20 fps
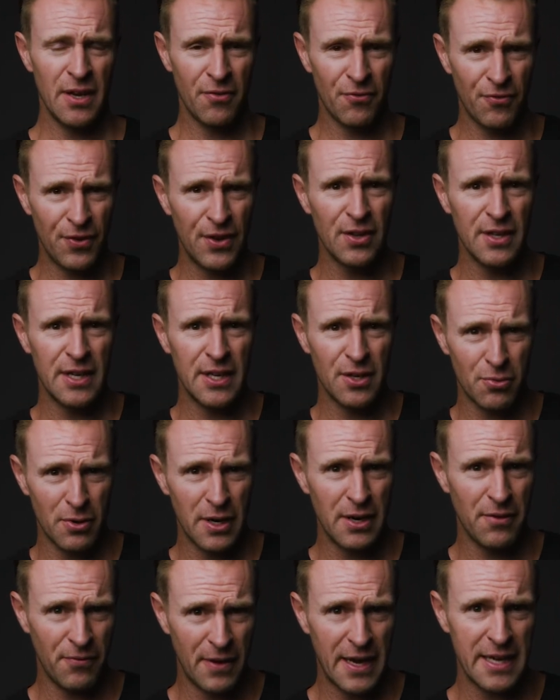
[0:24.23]
feeling
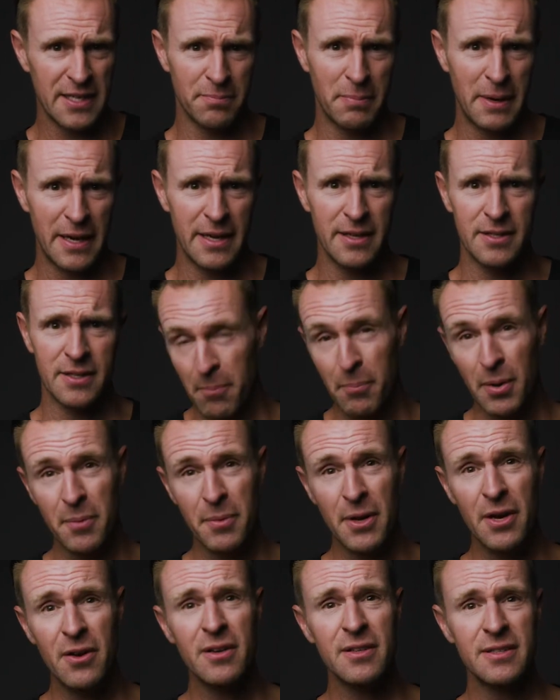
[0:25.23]
quite fast-paced. But I'm
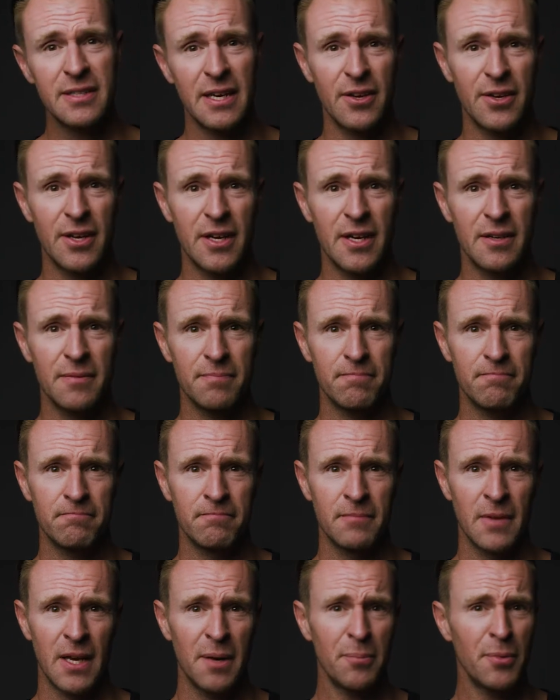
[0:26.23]
here to tell you,
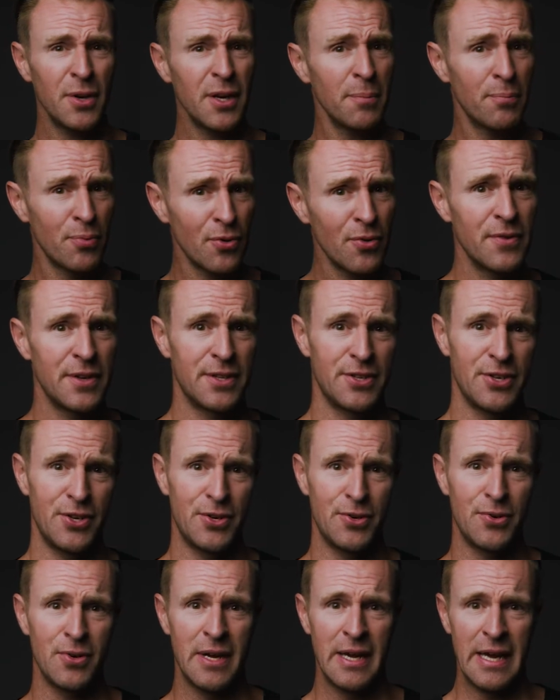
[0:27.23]
and I'm going to prove it to
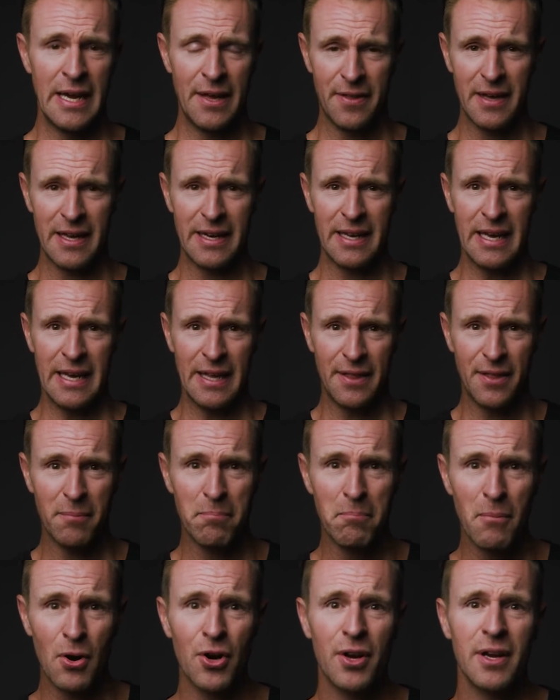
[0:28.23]
you, that the
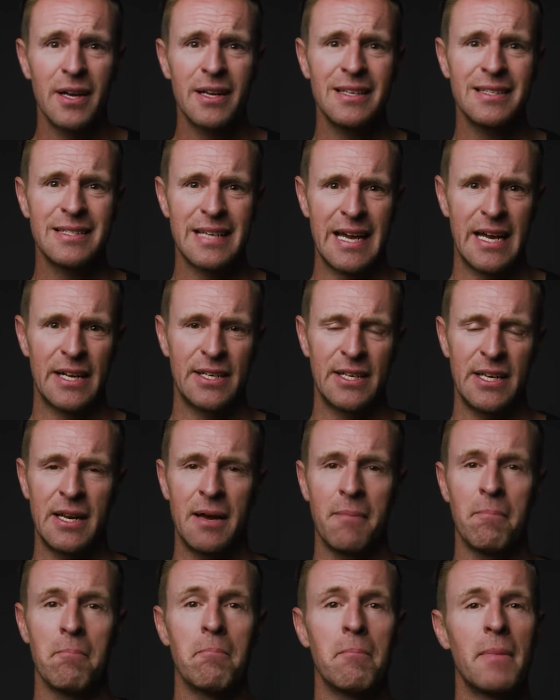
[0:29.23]
market is acting
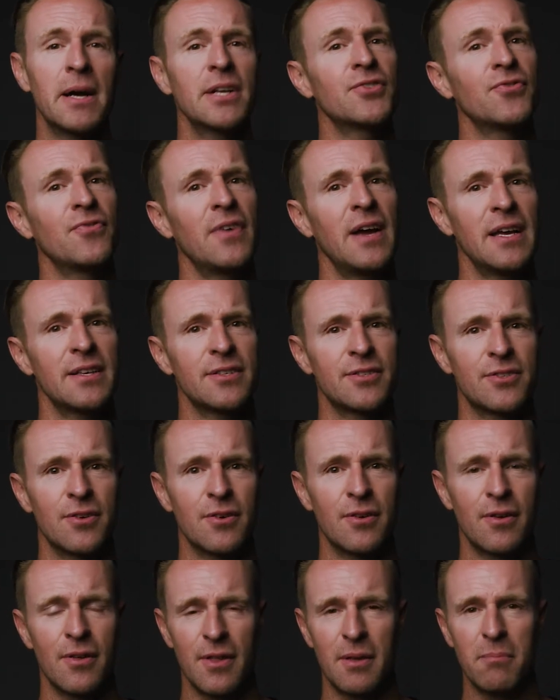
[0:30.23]
much
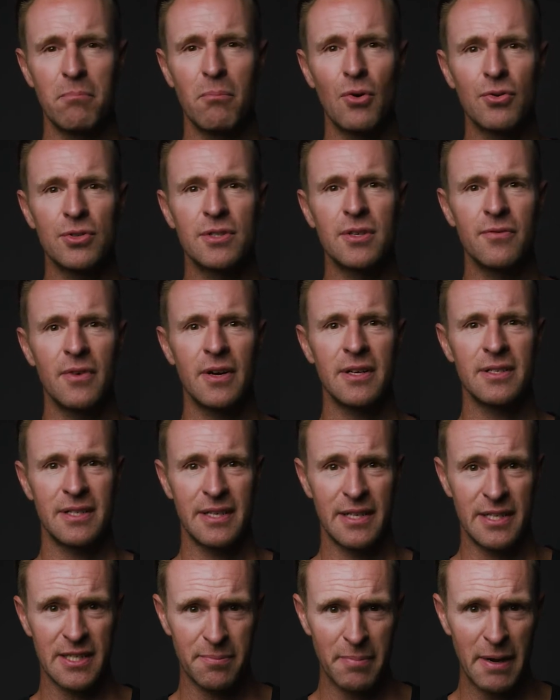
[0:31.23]
faster than most of us
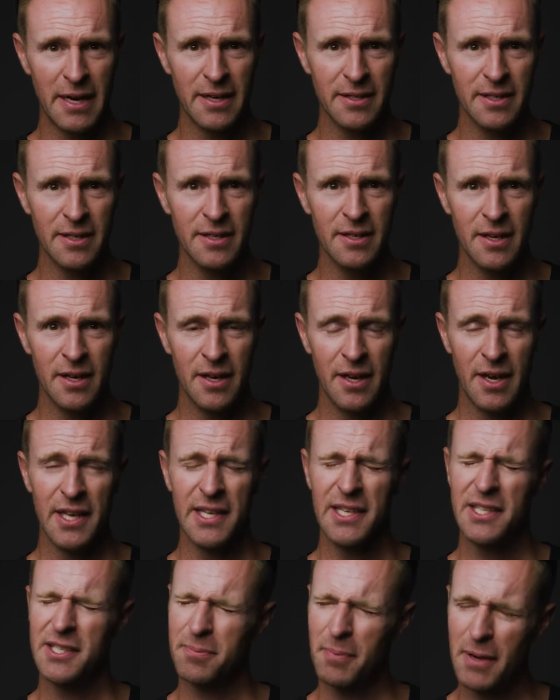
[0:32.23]
expected, and
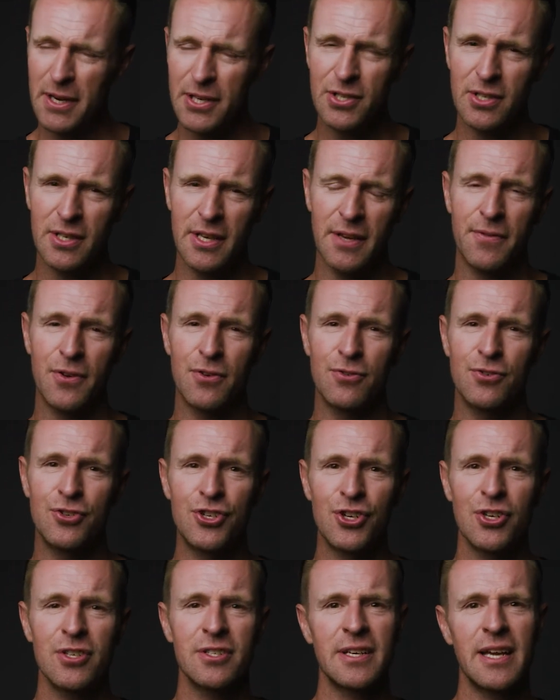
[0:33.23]
especially if you're
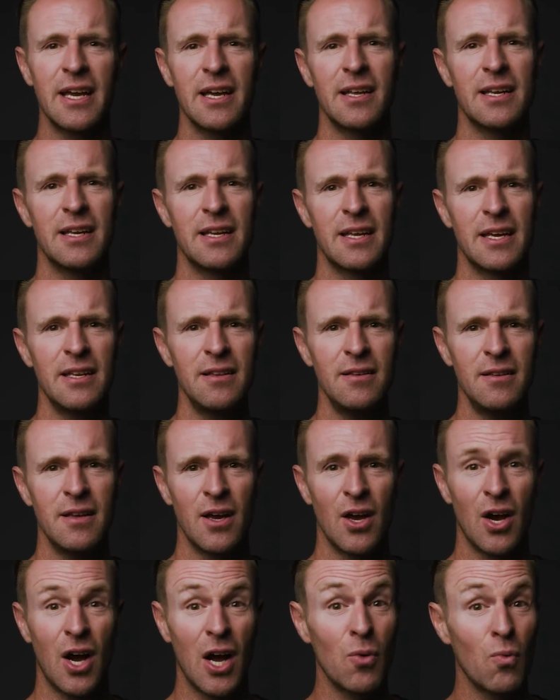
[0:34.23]
just getting in,
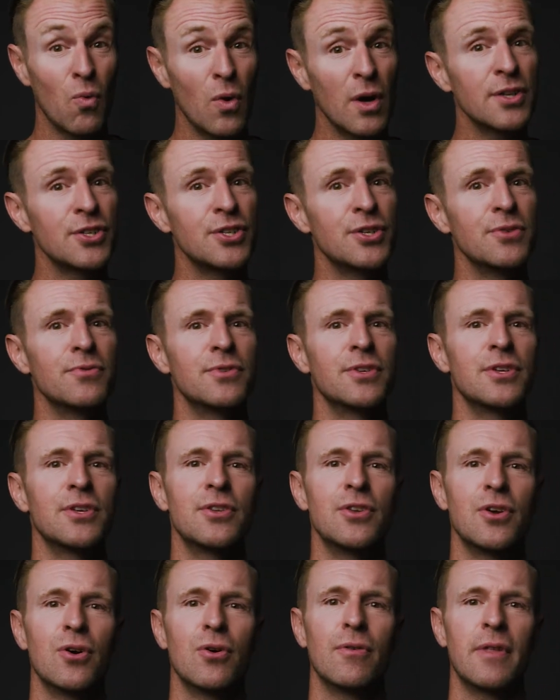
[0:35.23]
I want you to
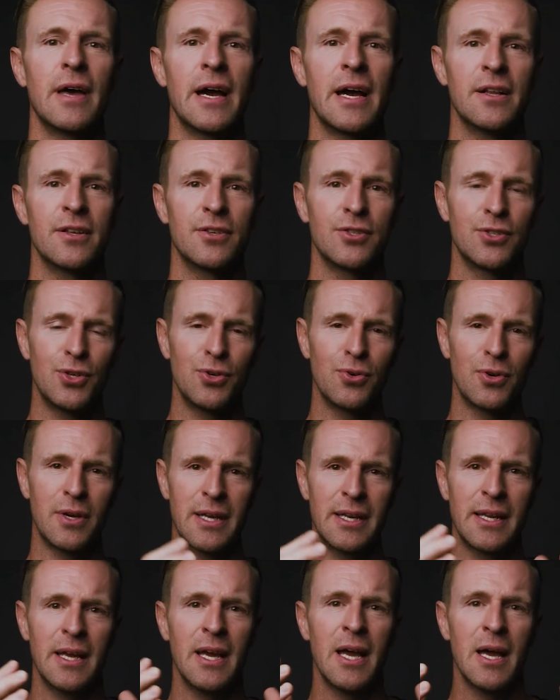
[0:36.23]
know that so you
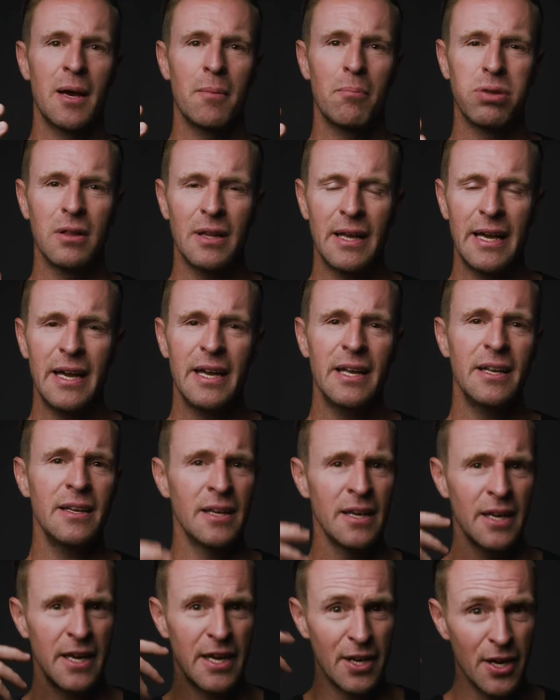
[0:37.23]
can plan
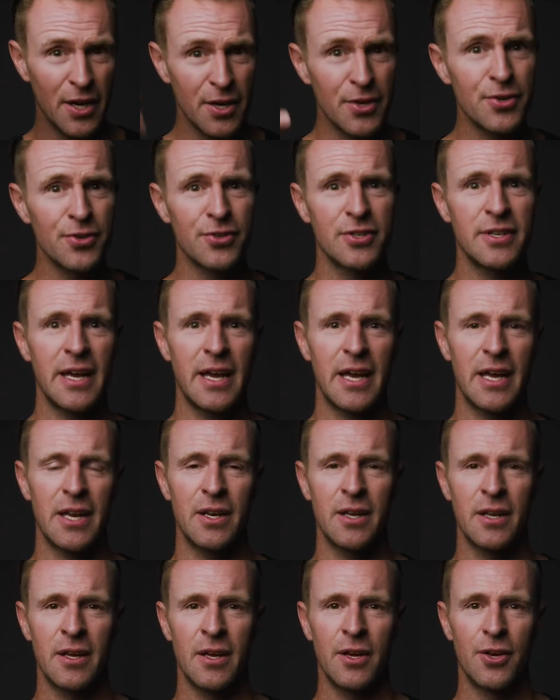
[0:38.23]
and understand
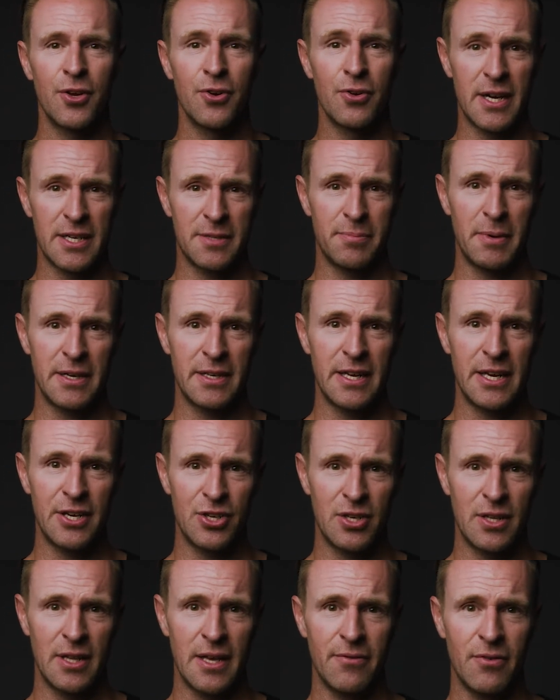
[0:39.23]
your
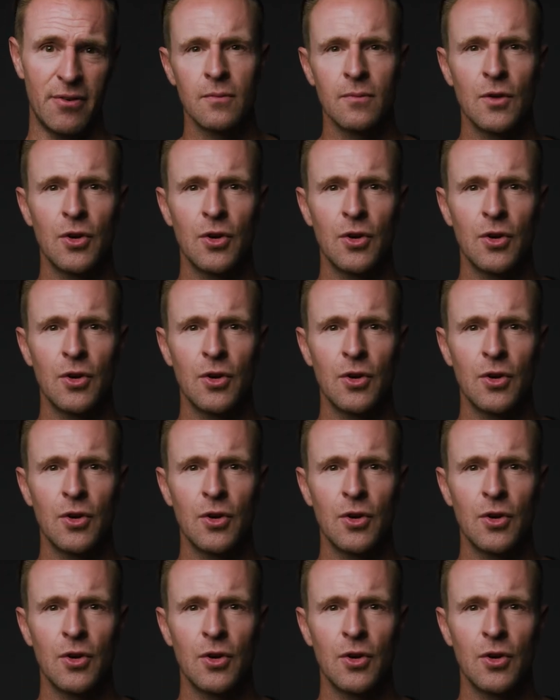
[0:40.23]
expectation level.